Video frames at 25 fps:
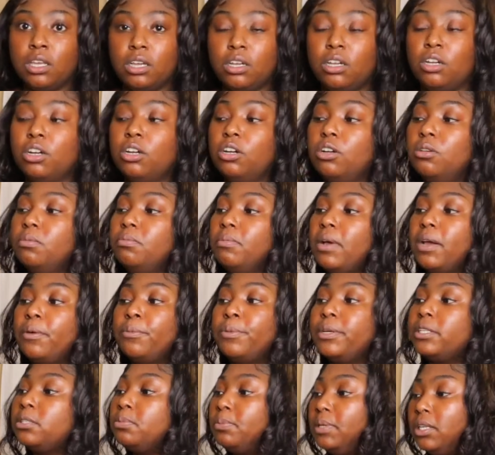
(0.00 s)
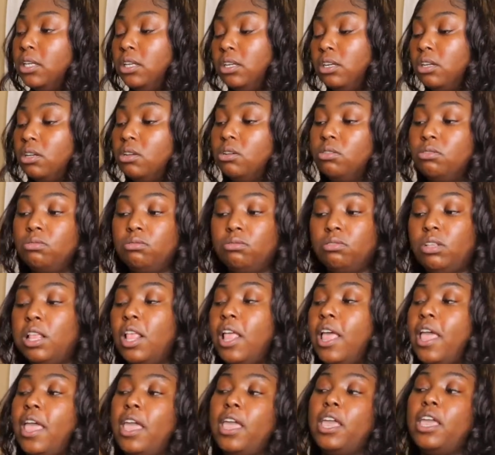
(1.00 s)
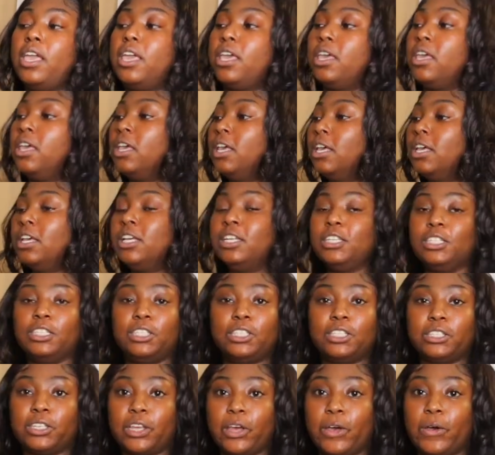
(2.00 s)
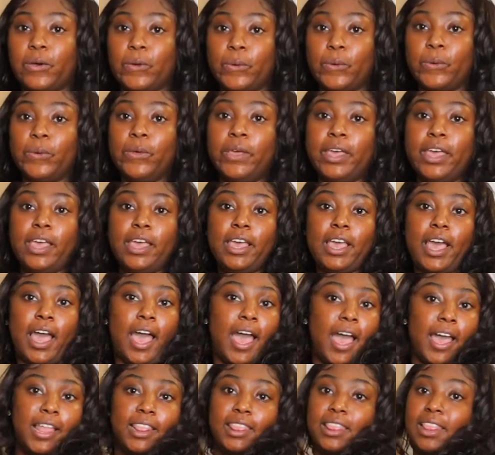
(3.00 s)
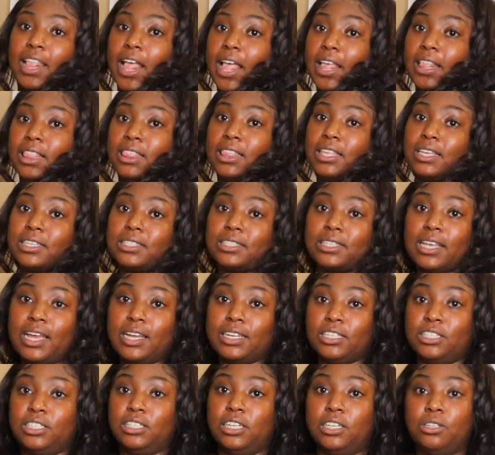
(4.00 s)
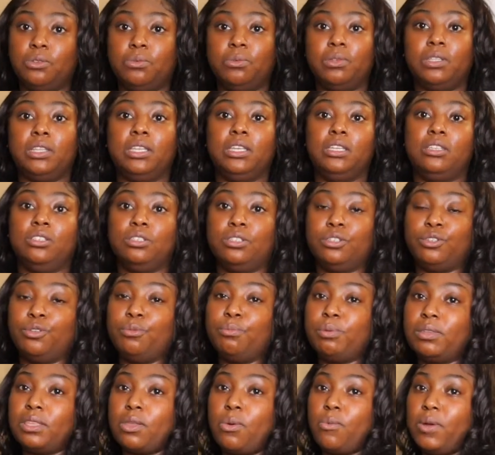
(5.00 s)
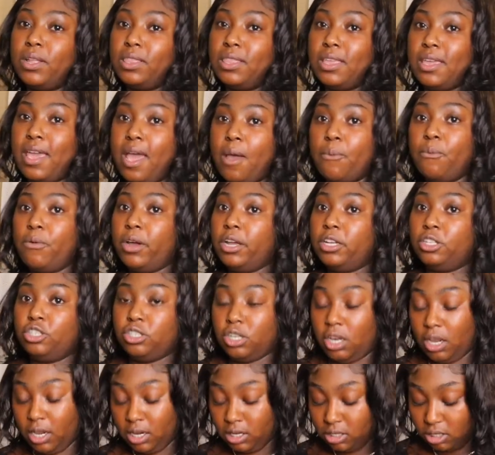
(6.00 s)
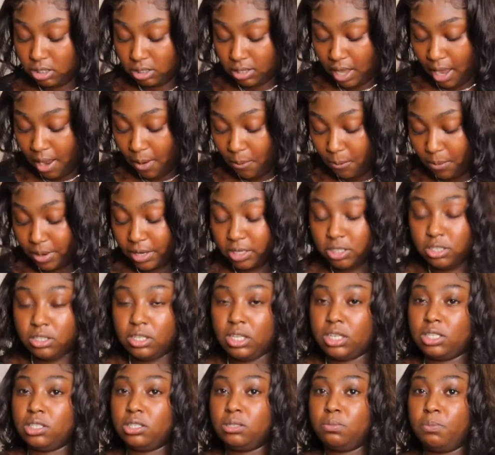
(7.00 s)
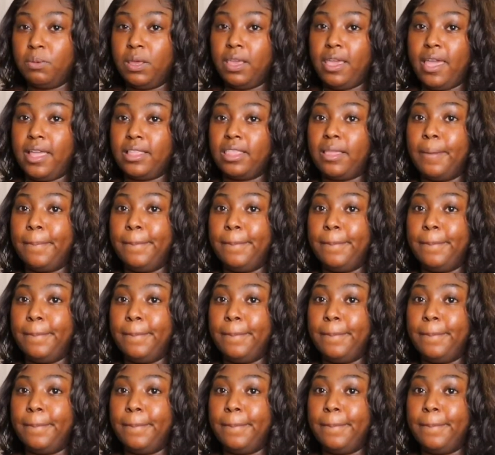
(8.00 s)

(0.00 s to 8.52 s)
girl, my wrist be getting cold. Like, so I like this, I genuinely do. But the one thing I would change is I wish the split at the